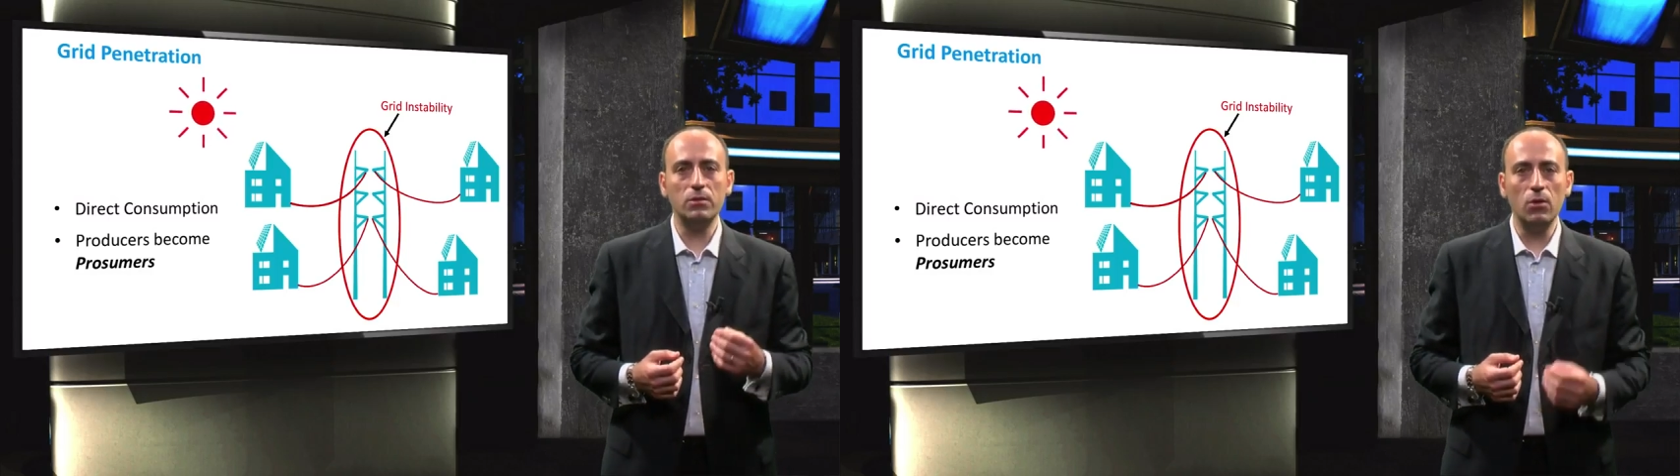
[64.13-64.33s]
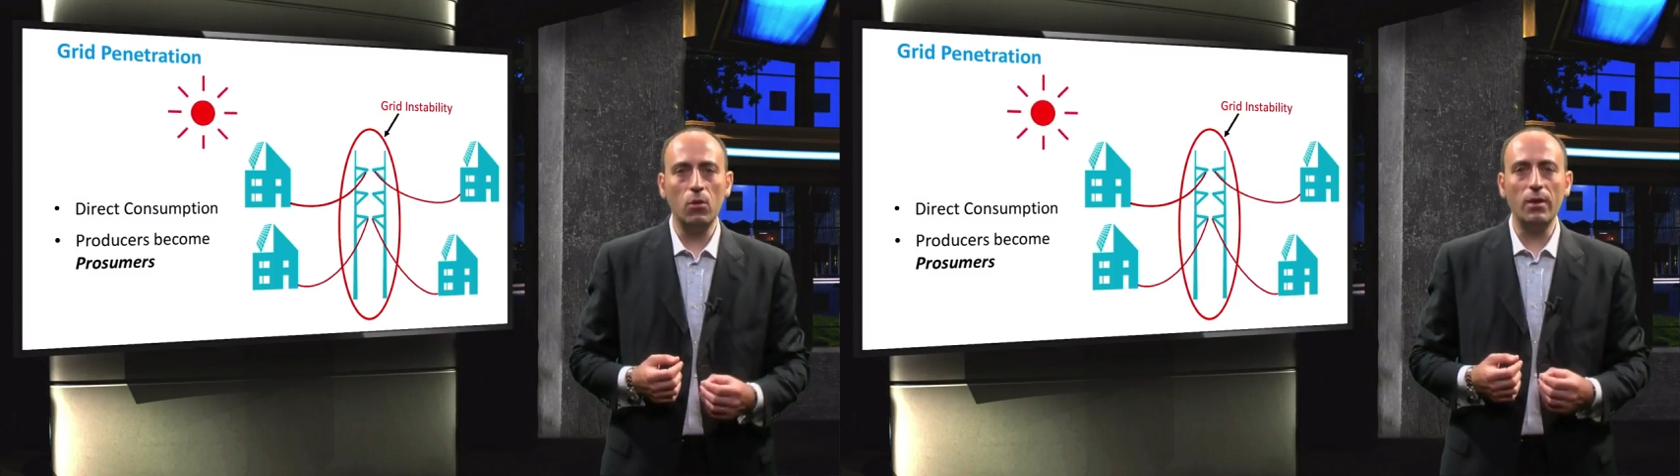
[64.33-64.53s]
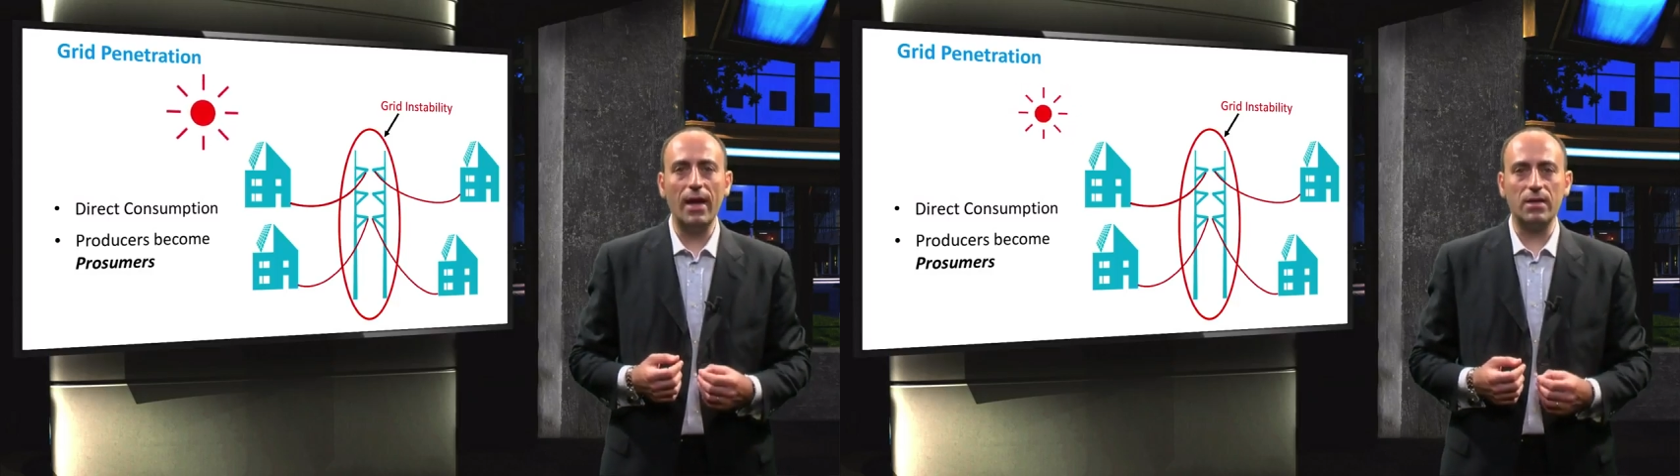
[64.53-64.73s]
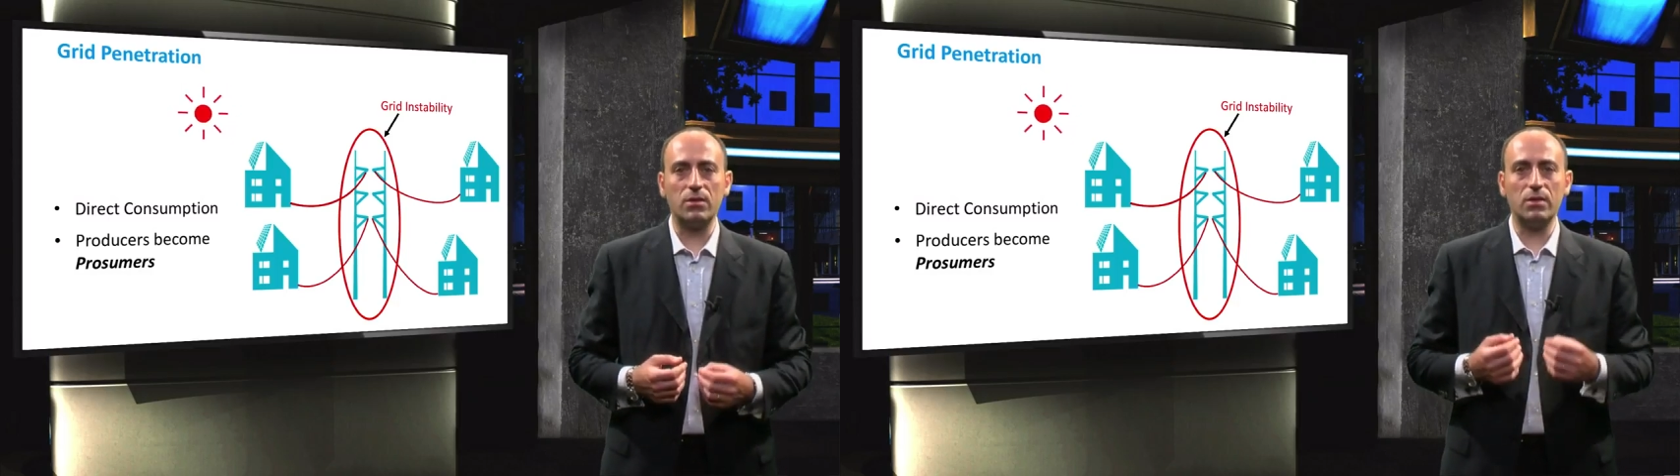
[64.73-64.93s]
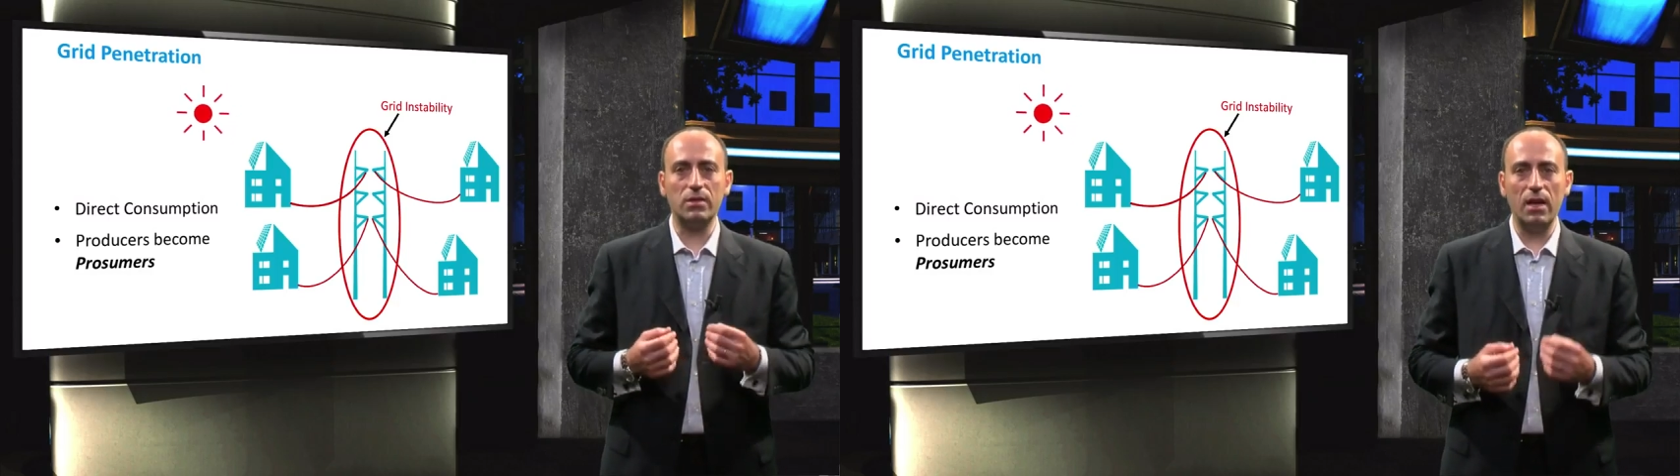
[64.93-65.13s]
known
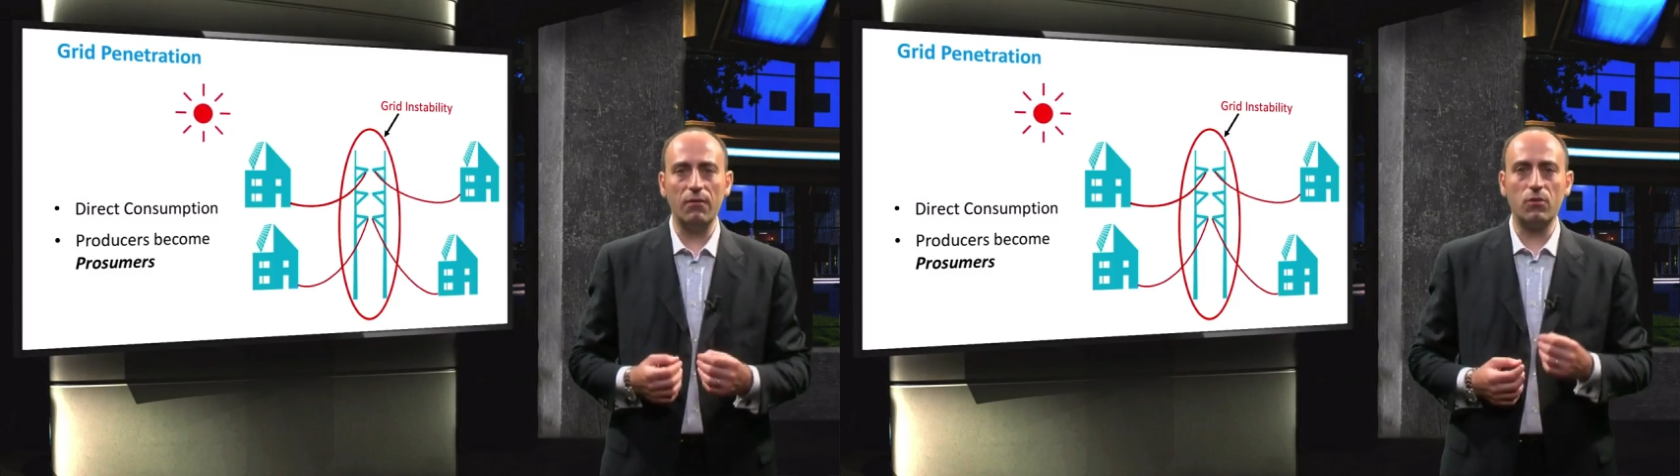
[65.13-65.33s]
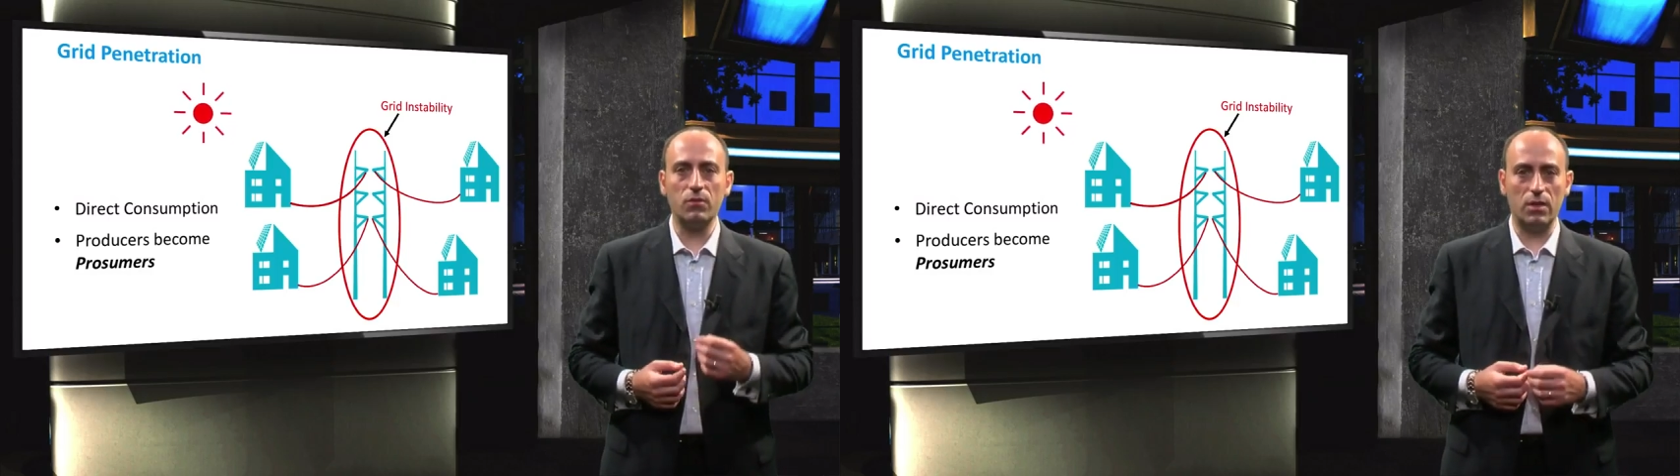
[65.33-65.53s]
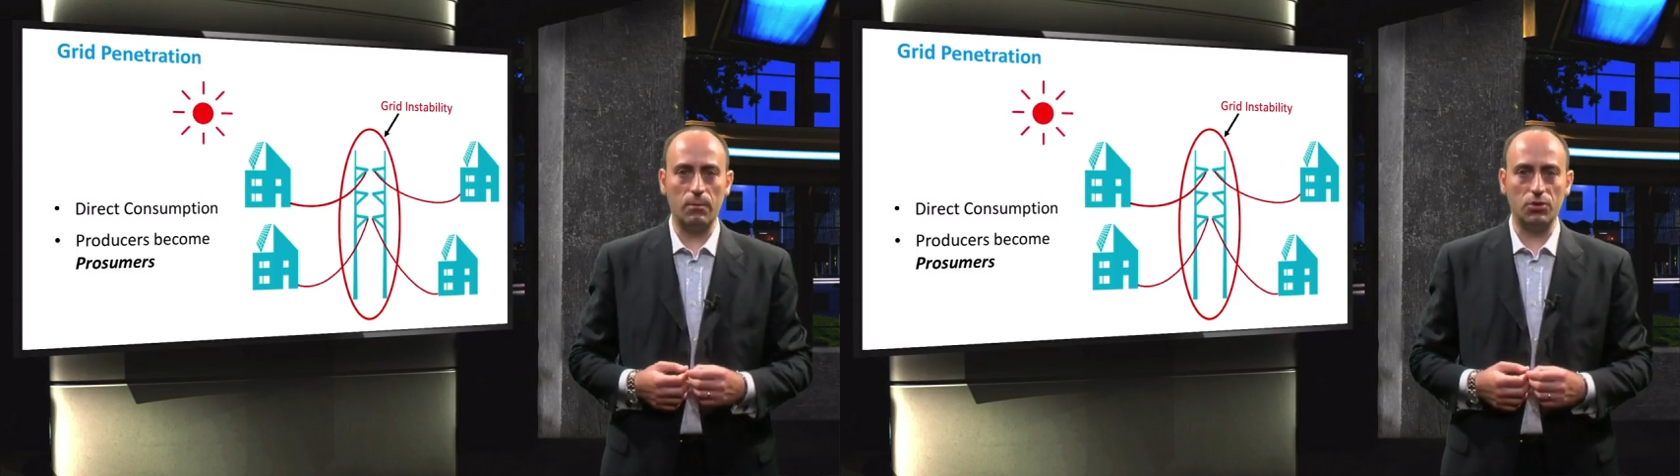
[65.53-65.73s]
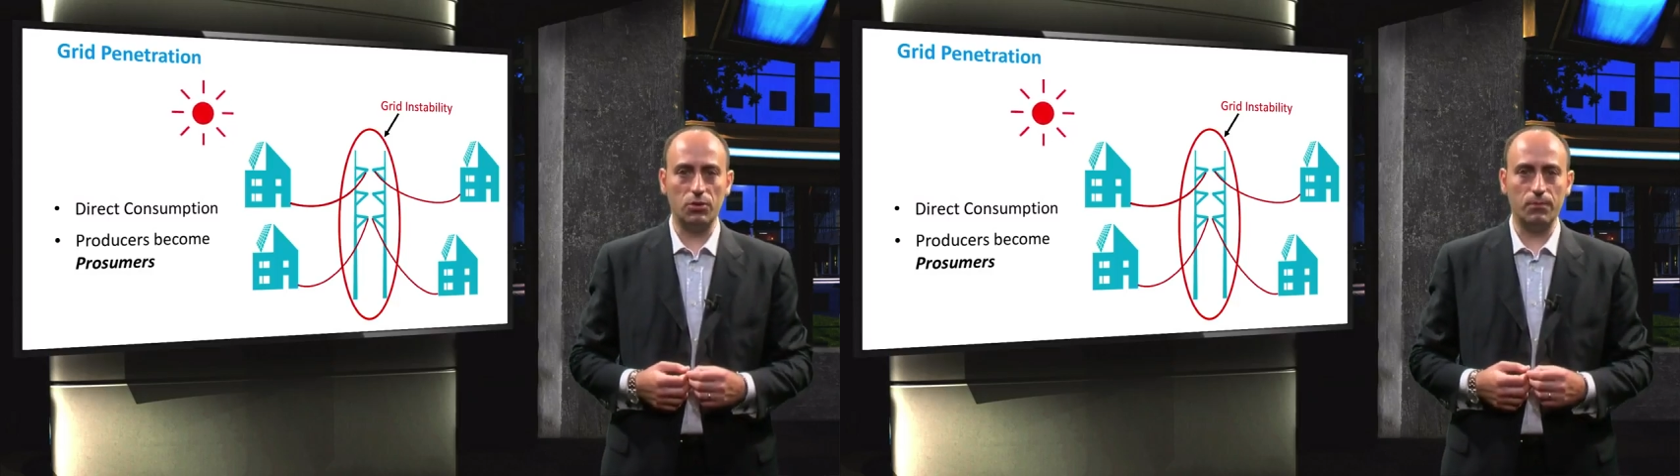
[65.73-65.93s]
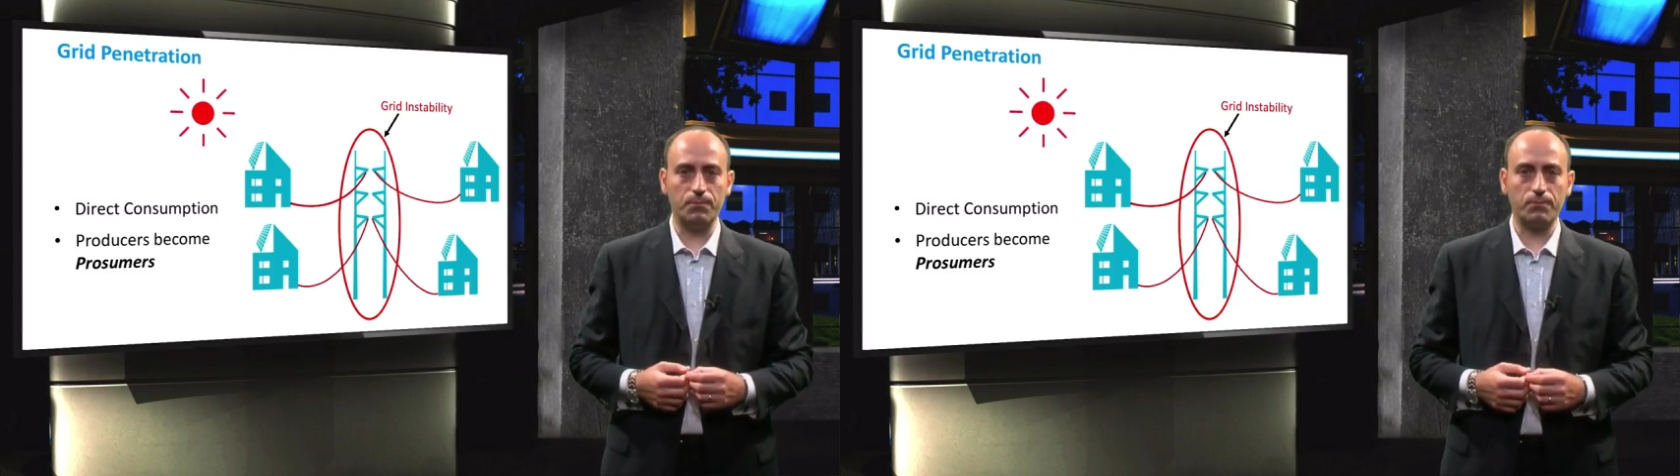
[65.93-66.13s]
as
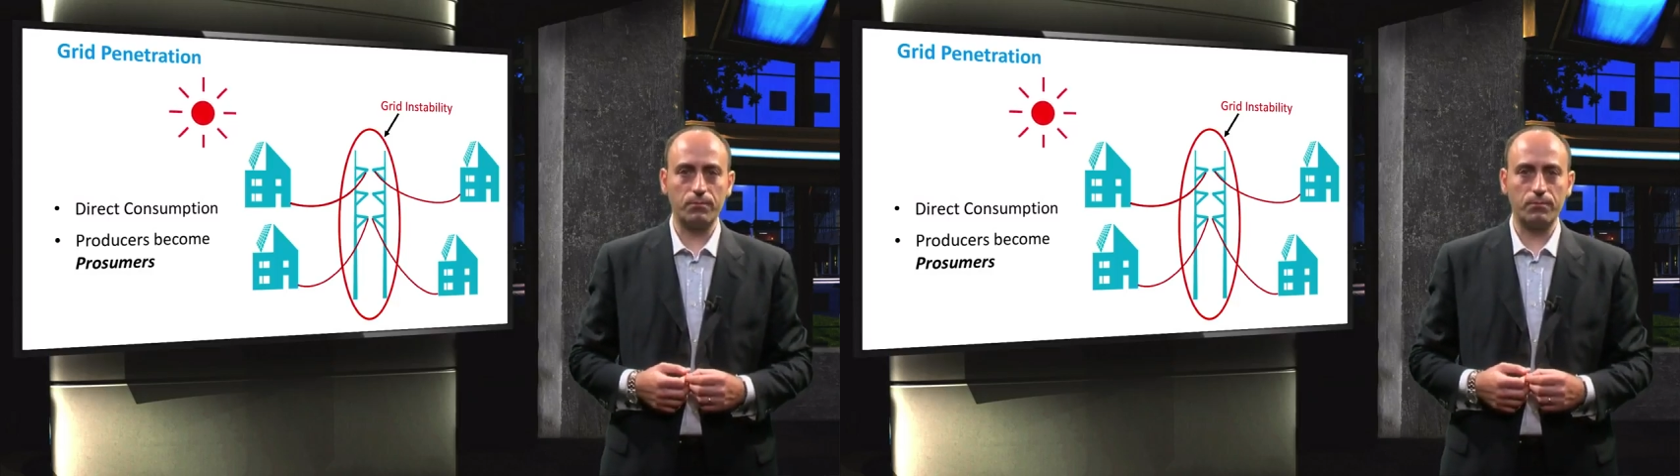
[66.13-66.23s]
self-consumption.